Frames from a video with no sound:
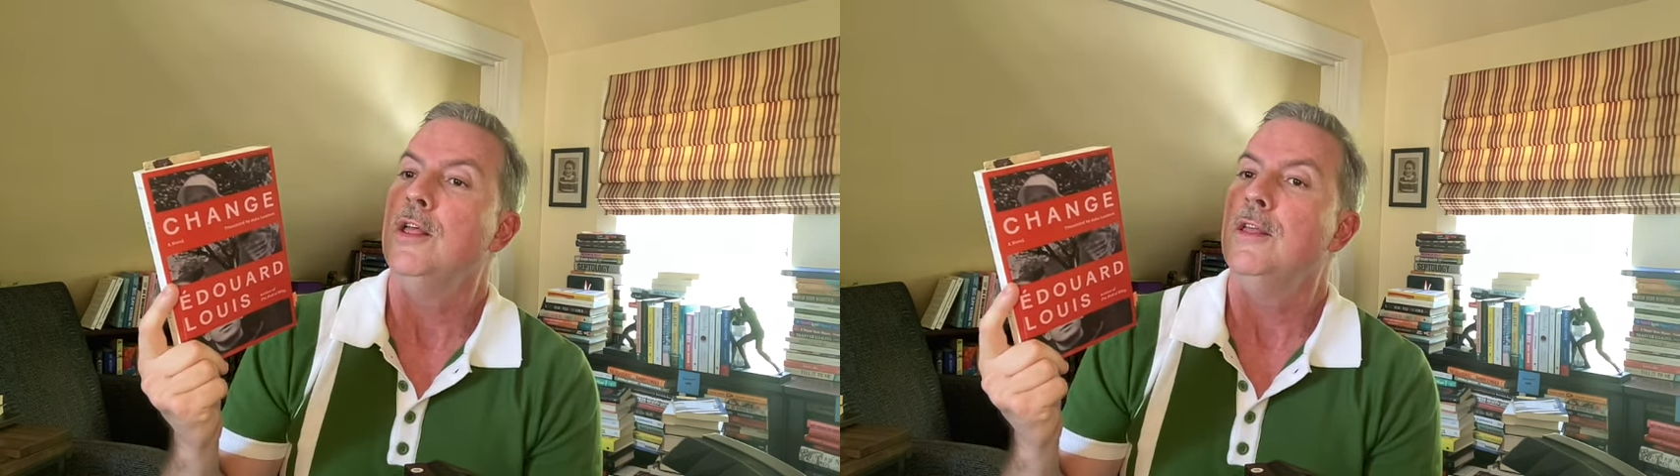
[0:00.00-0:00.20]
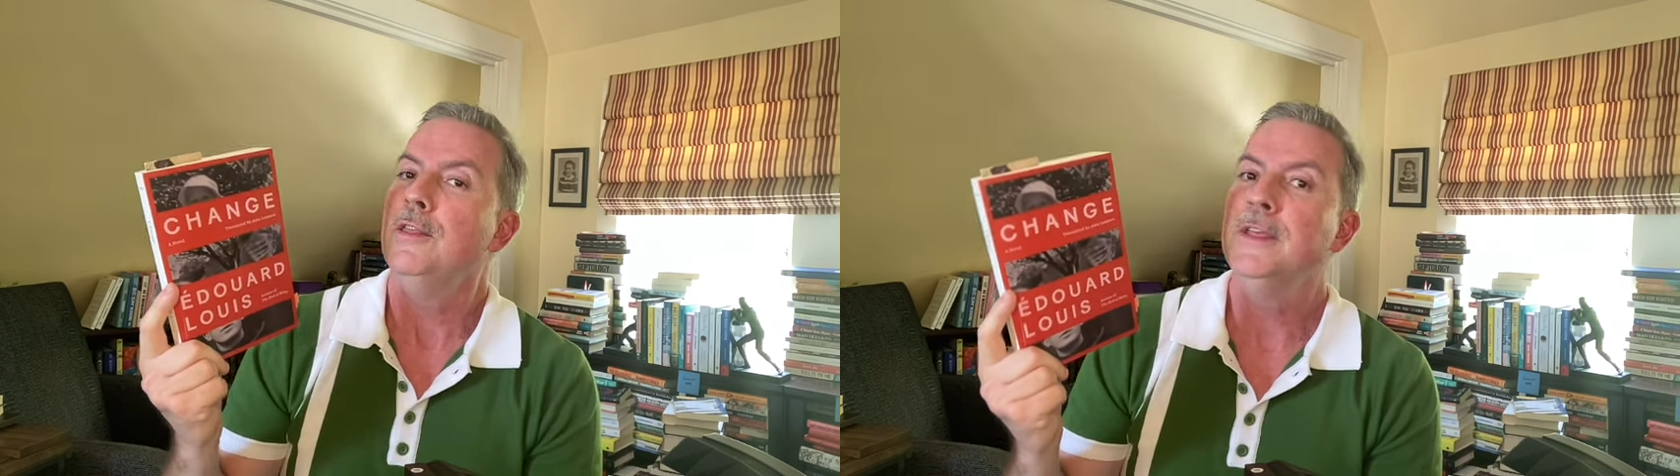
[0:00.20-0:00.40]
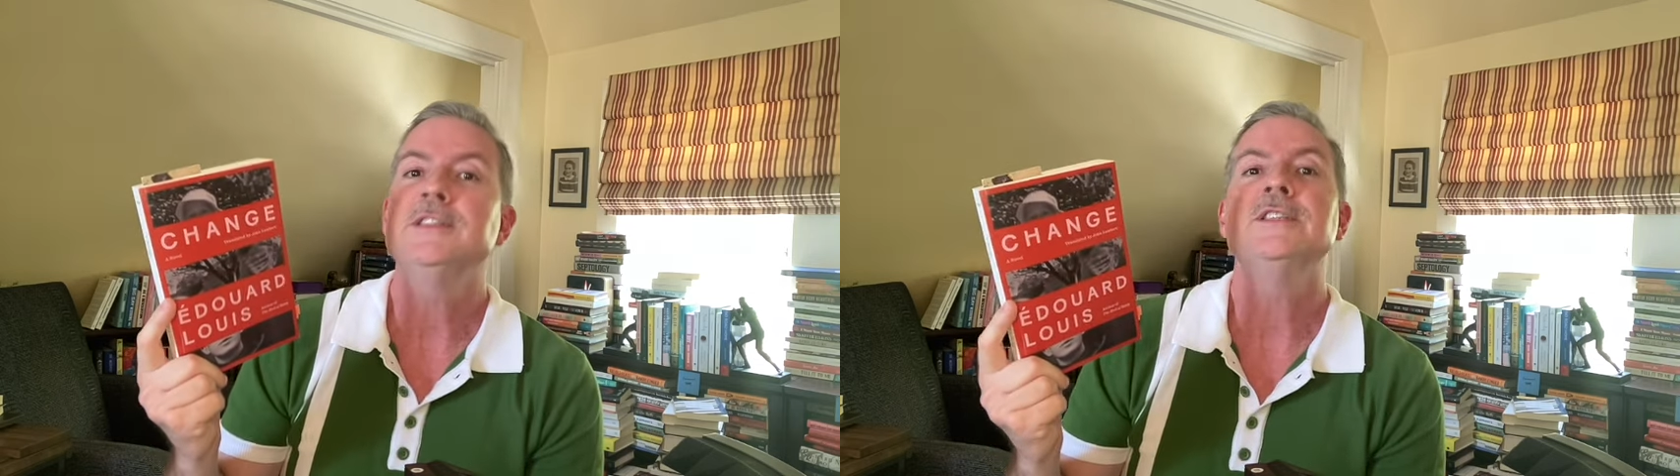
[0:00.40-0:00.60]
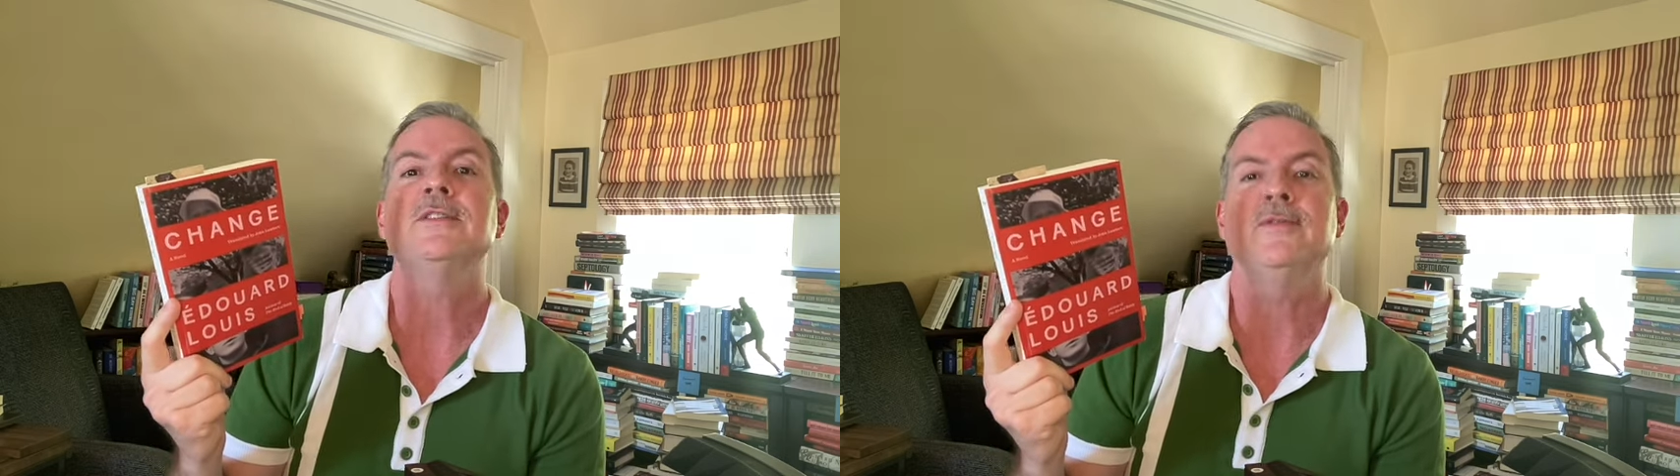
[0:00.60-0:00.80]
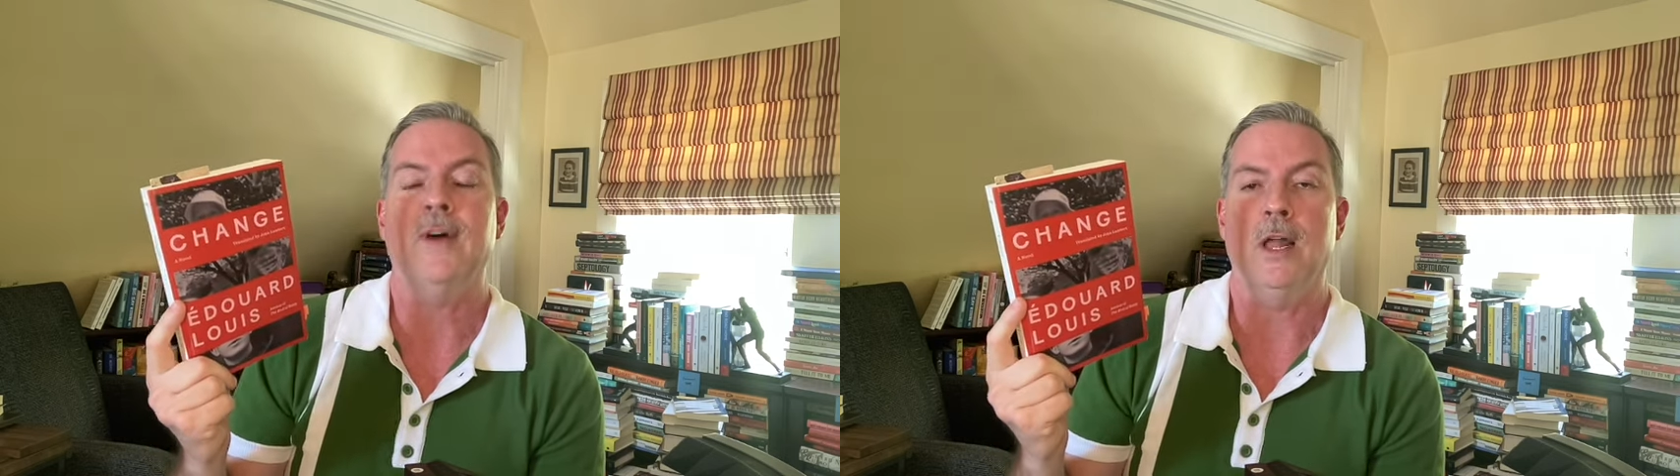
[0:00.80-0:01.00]
This is the
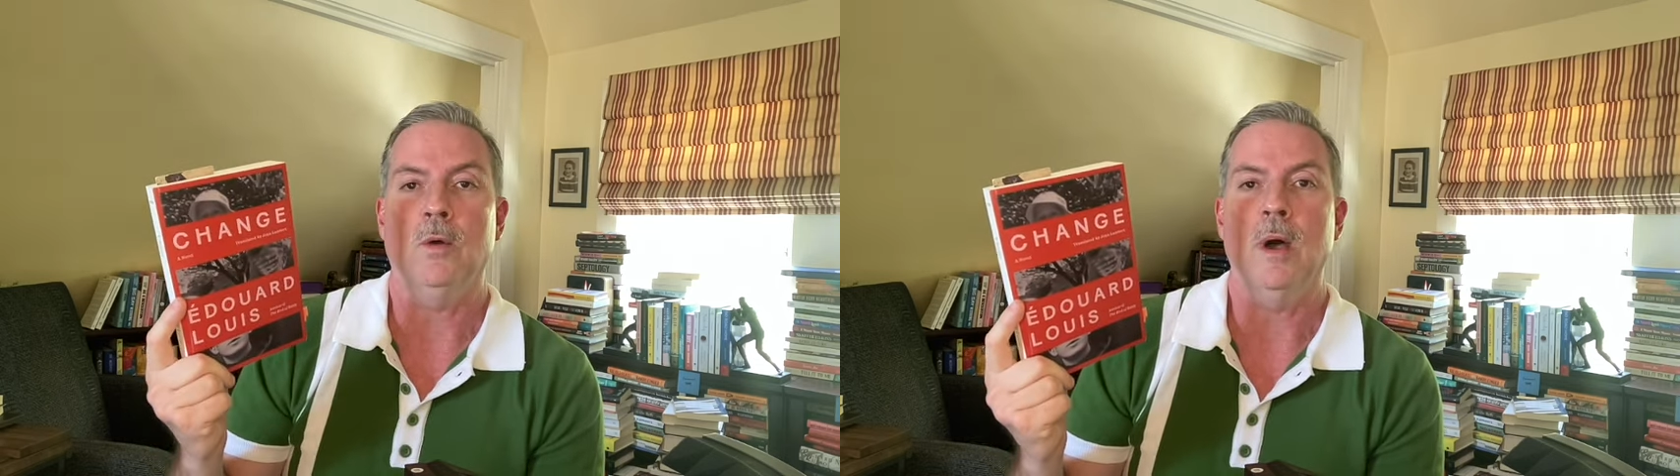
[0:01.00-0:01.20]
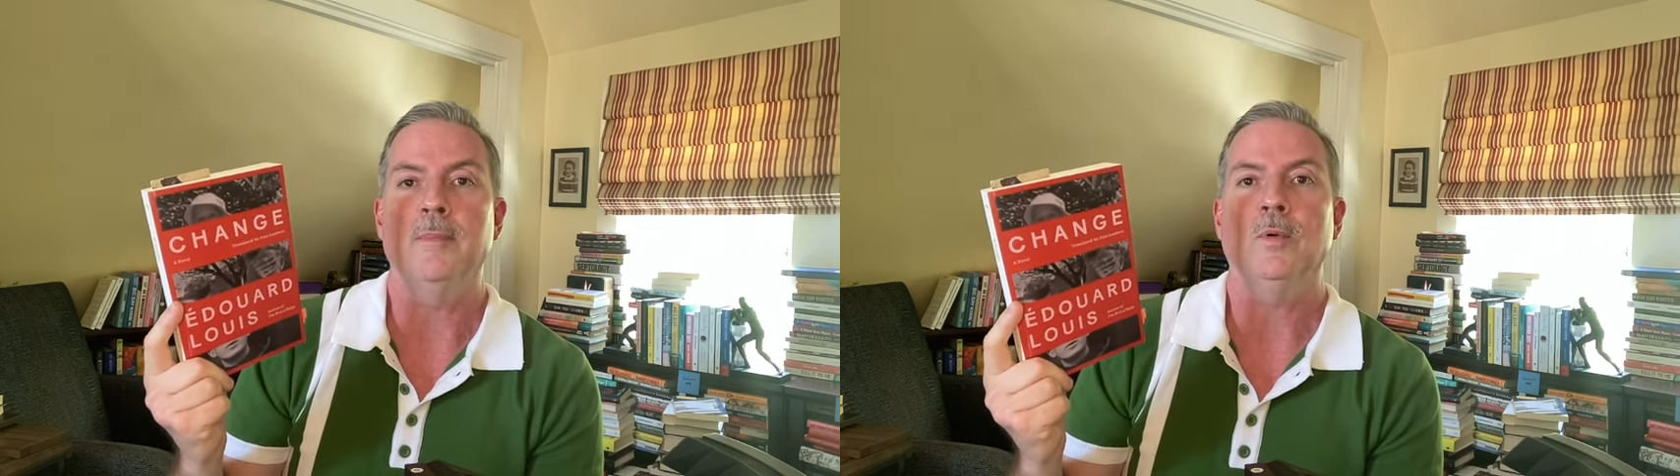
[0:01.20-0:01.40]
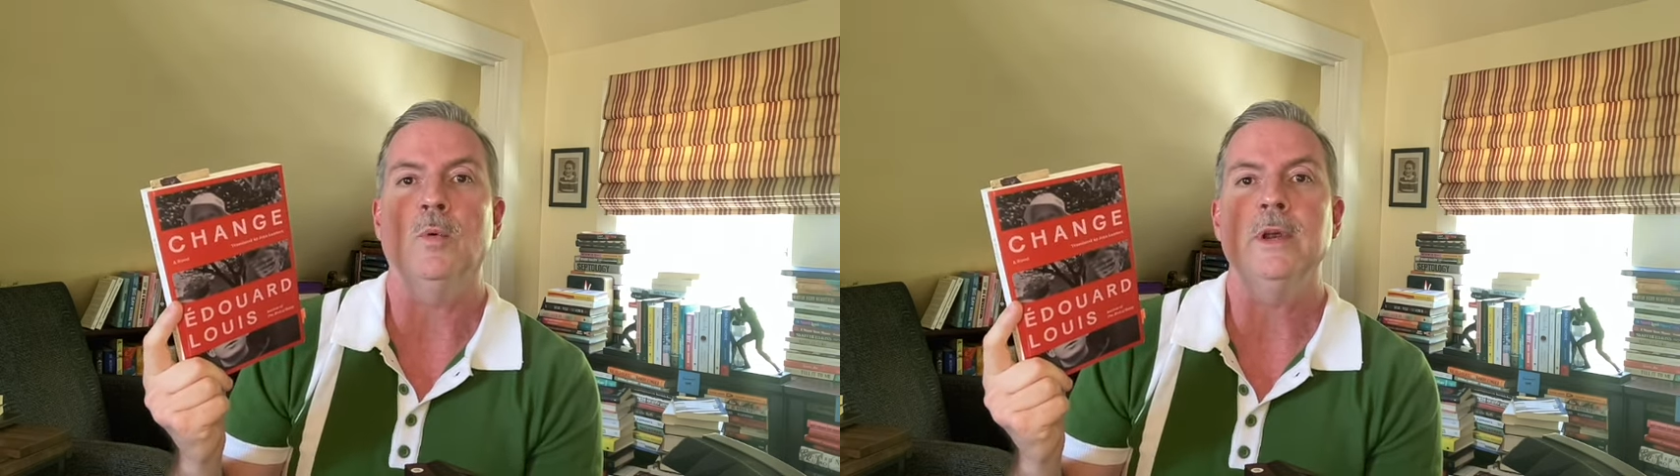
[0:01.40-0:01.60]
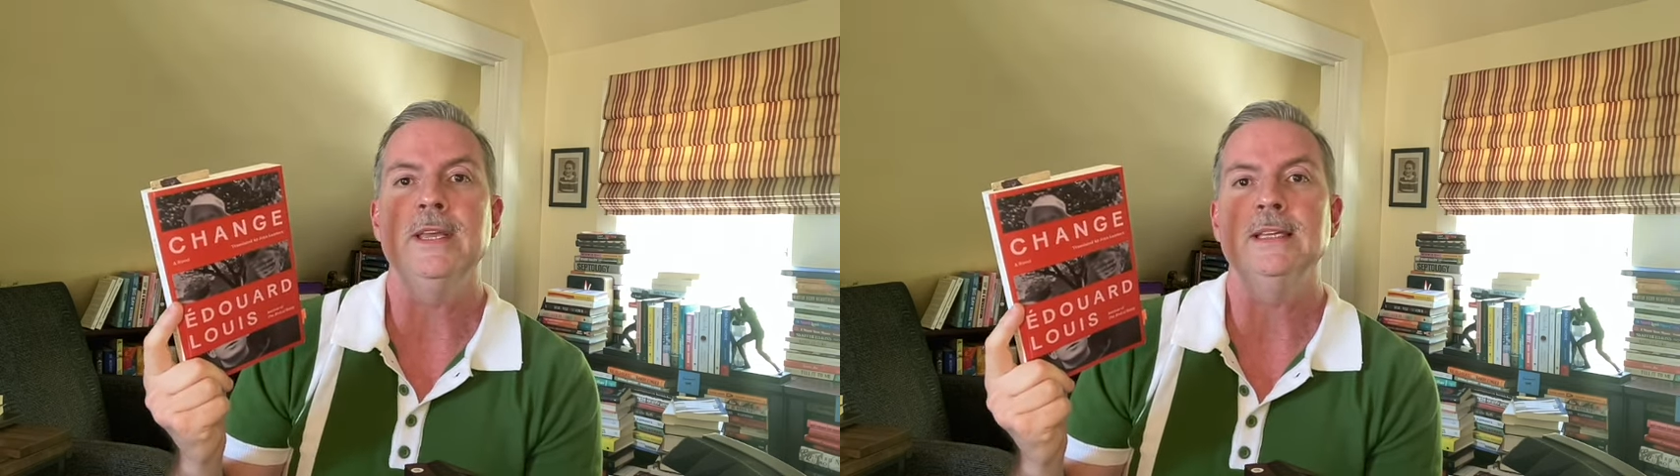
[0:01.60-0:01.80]
follow up where he